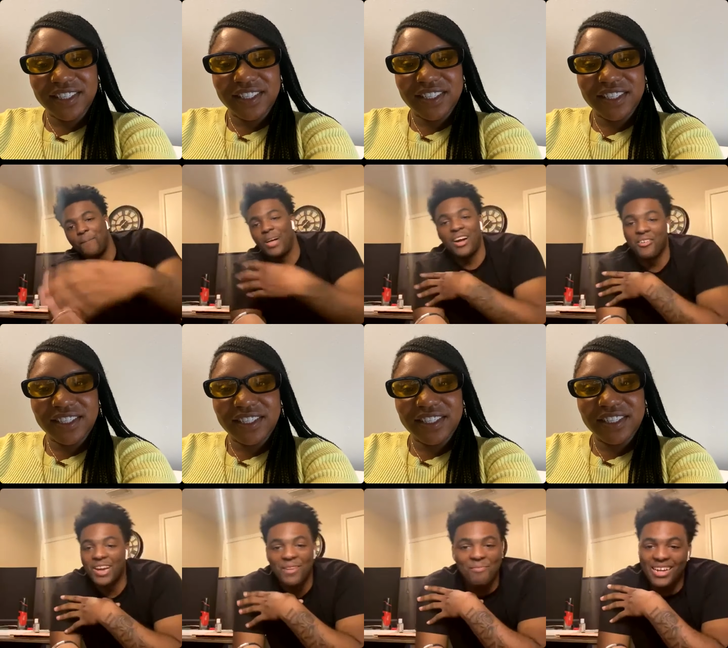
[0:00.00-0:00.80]
Speaker 1: I
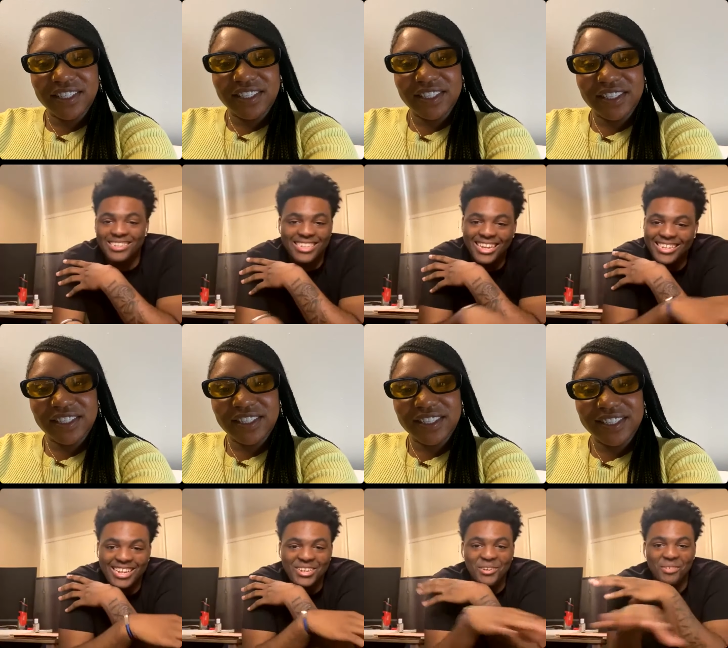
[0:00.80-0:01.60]
rap. I just I,
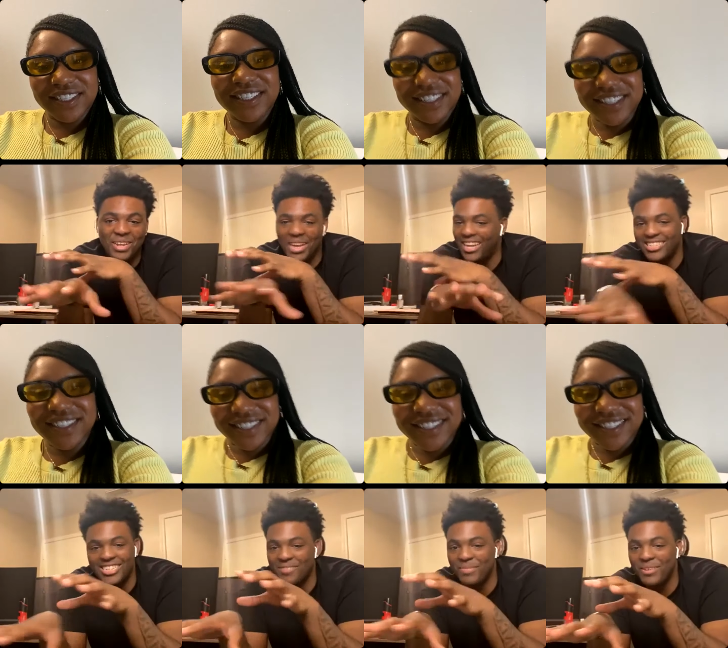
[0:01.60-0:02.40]
I do what I
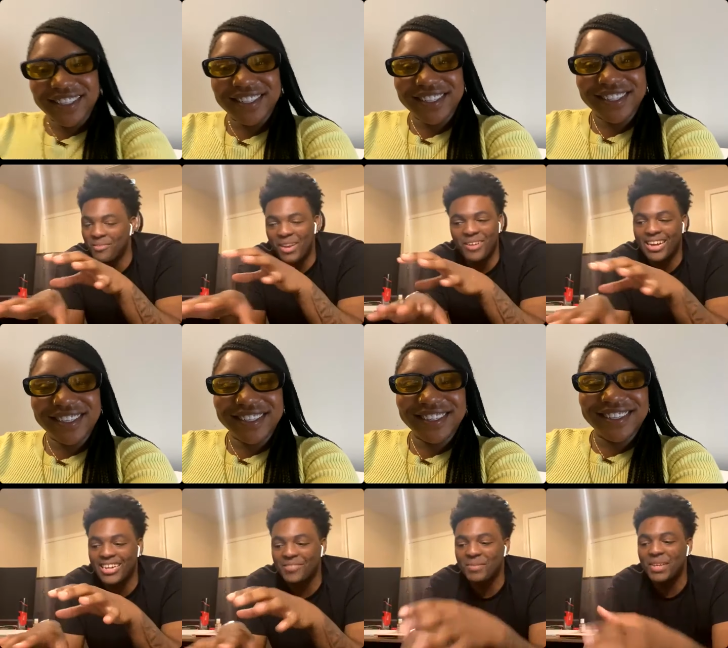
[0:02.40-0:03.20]
just spit whatever I
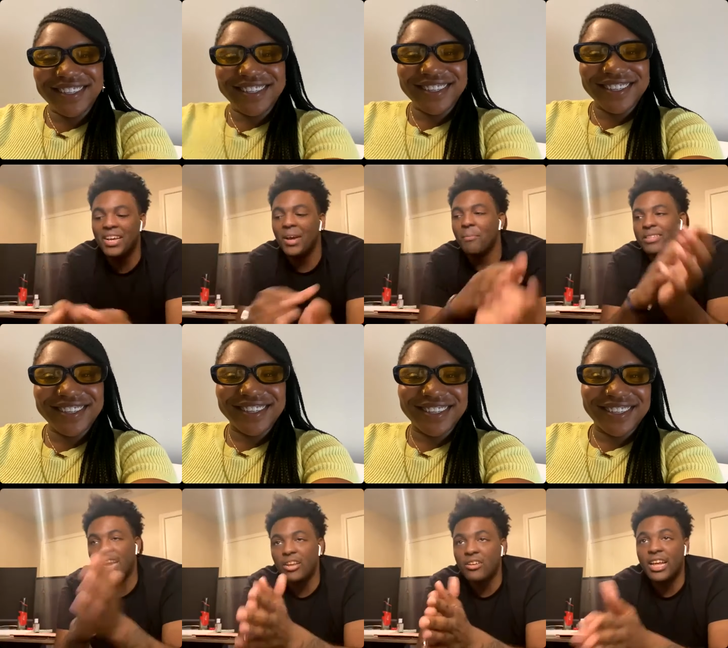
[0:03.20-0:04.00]
gotta spit. But
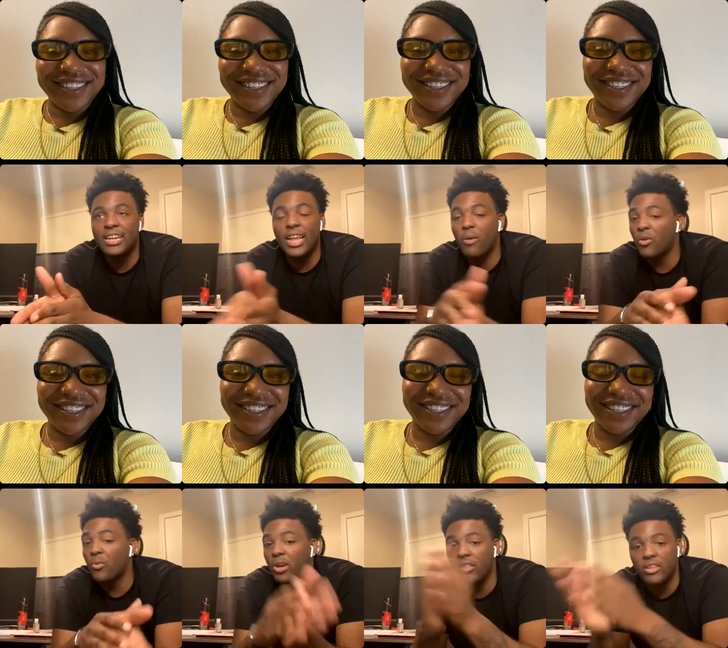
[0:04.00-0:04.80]
they do that. They work
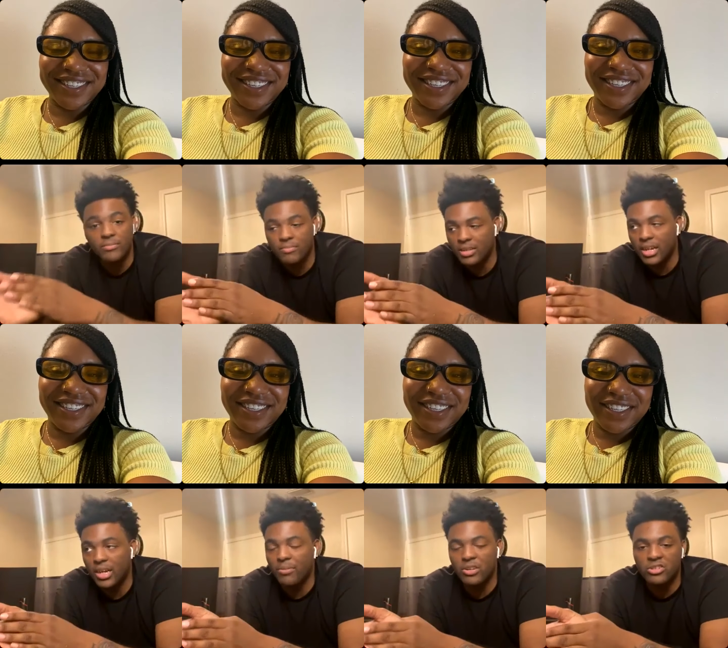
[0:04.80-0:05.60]
with other uh,
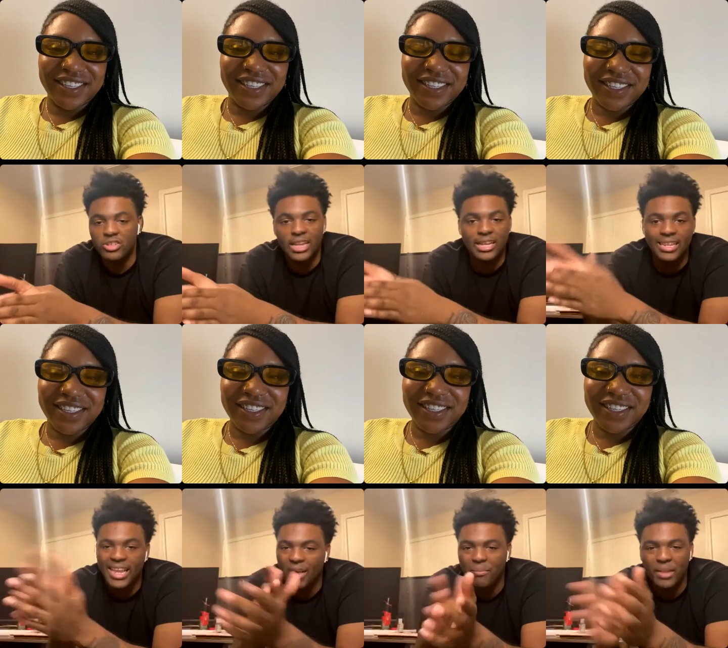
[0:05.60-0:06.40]
producers. They
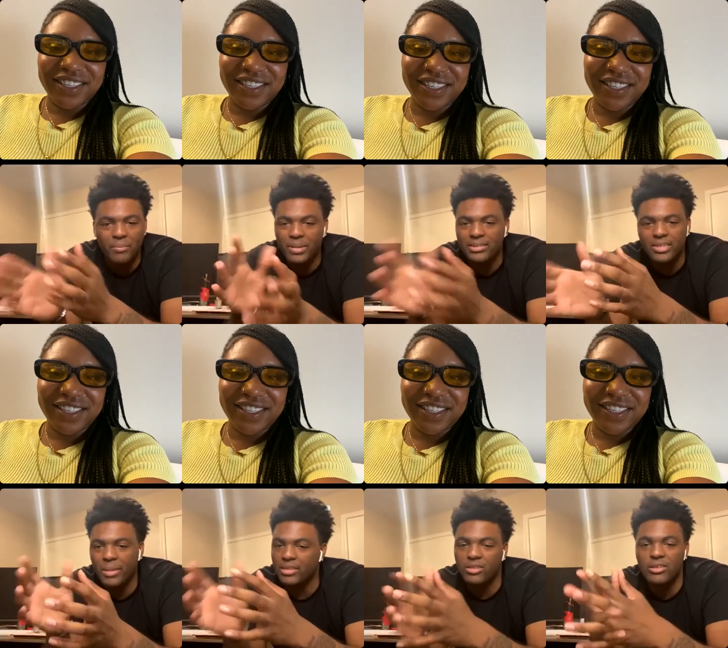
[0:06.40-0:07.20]
collab, make beats. They
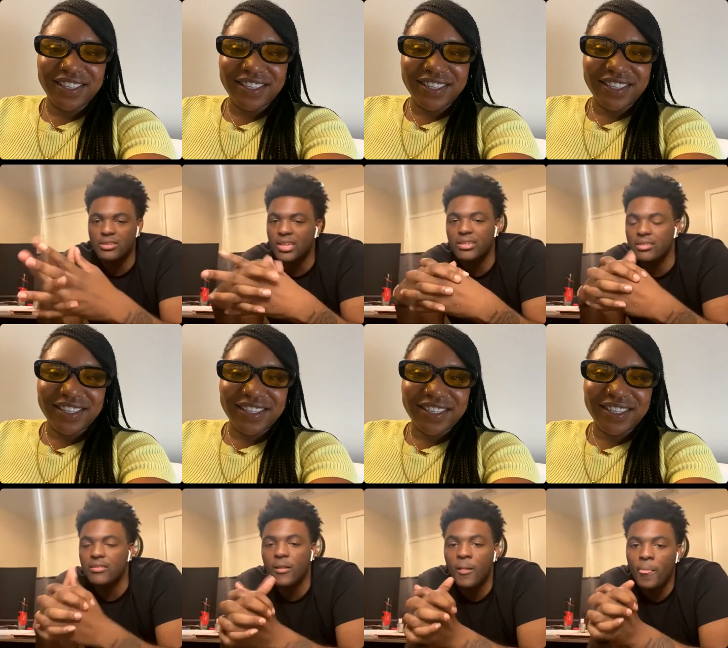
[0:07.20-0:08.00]
make their own things and
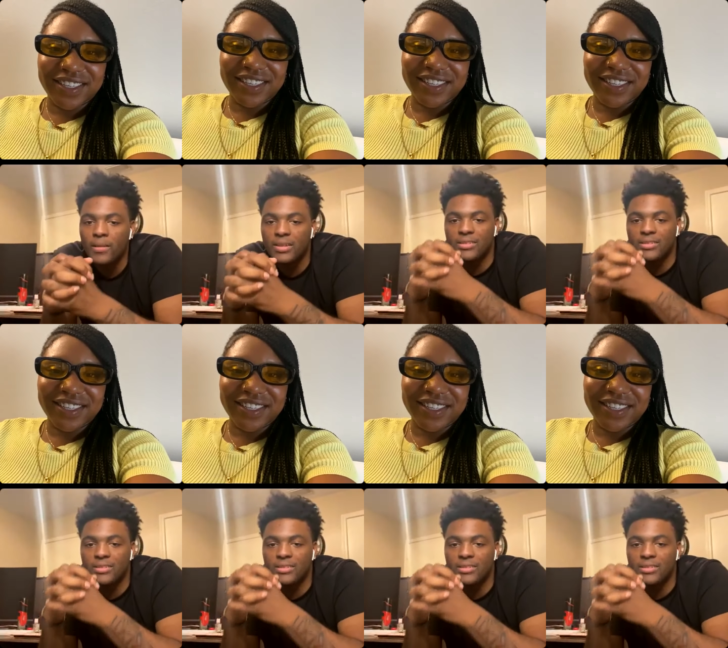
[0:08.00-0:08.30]
things